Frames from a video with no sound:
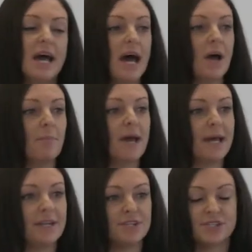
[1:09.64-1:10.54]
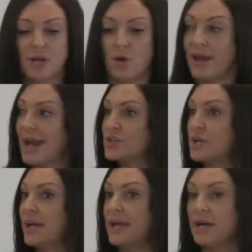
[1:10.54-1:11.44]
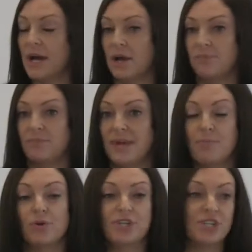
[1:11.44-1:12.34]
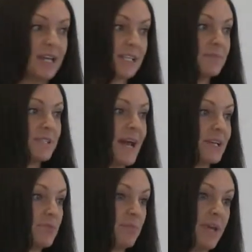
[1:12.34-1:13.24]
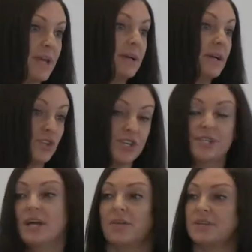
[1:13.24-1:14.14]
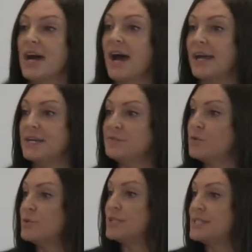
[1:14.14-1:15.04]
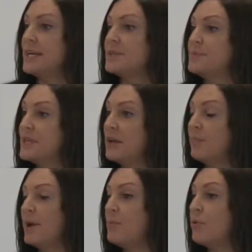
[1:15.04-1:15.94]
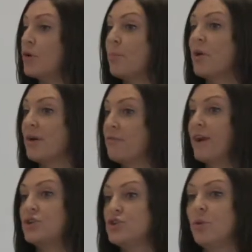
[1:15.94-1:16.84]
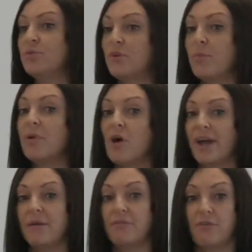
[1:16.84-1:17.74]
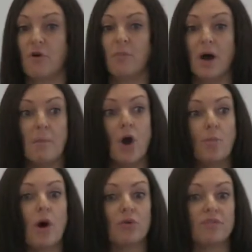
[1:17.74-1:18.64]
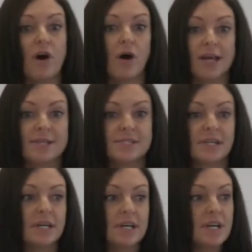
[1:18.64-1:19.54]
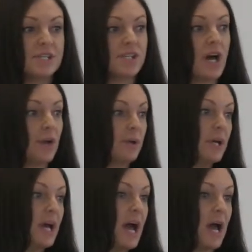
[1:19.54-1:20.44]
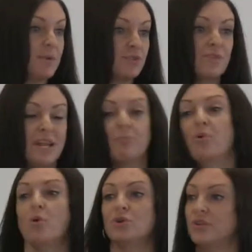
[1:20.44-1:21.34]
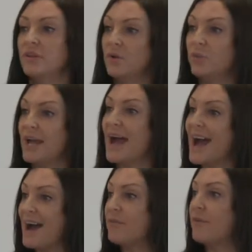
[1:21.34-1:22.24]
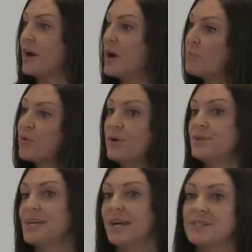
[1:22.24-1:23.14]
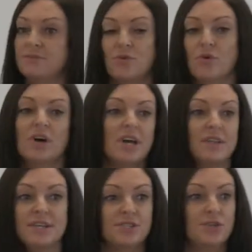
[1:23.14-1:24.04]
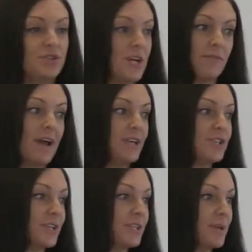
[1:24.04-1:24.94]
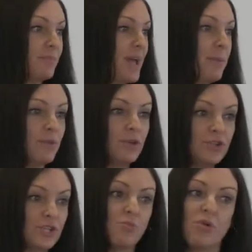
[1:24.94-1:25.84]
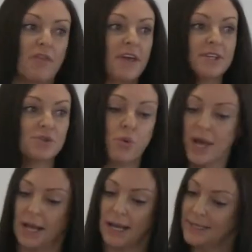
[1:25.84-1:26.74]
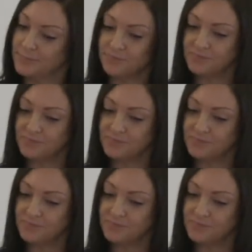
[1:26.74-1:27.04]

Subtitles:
And actually, ePloy shared some stats with me just the other day. Is 46% of people that are applying for our jobs are applying from a mobile device. So it's really important that we have a process for these new generations and people that just want things quickly.